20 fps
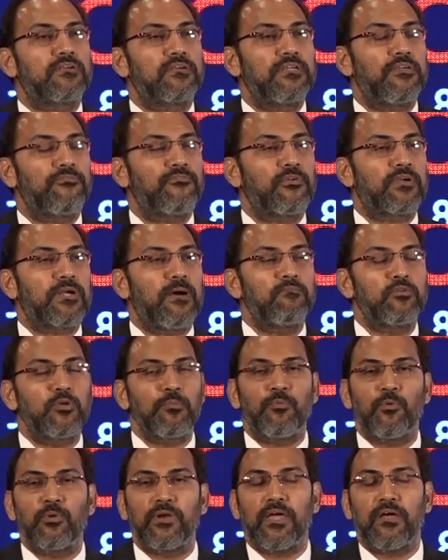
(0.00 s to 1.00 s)
if you come to
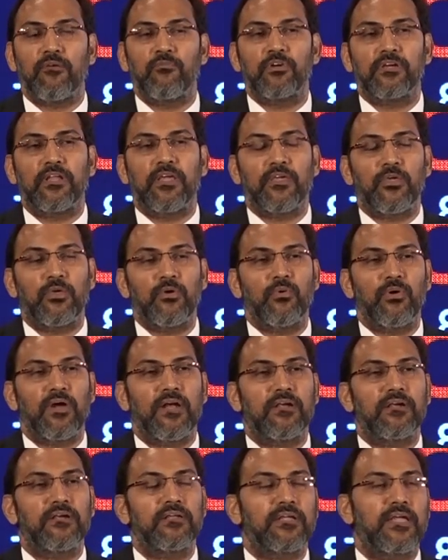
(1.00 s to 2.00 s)
Pune, I would take you
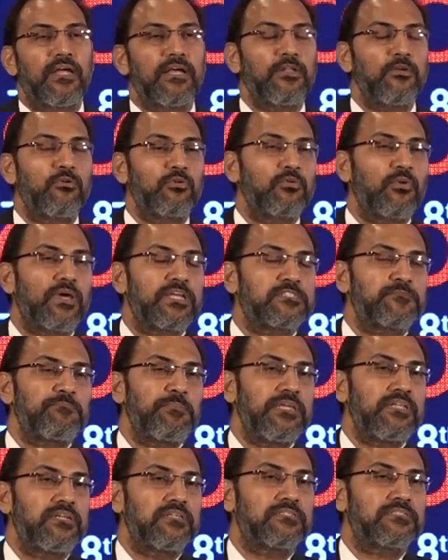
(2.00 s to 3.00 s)
and get you to
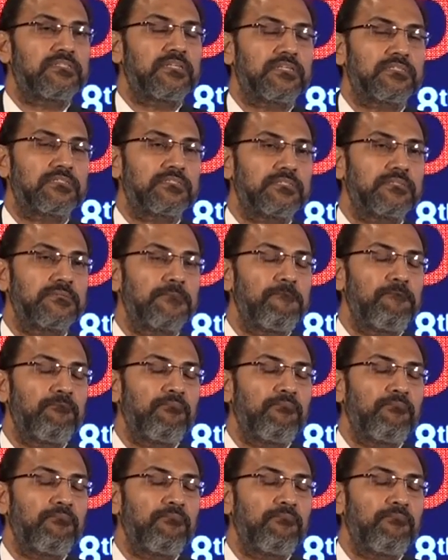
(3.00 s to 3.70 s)
experience things.